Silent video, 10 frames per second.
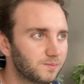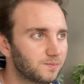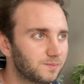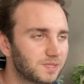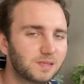
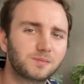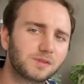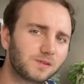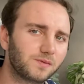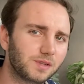
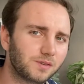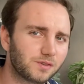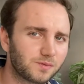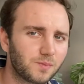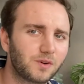similar
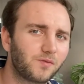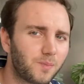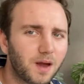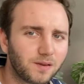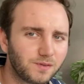videos, more of
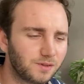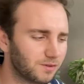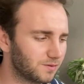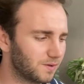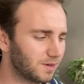my
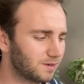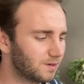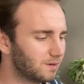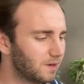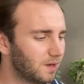videos rather,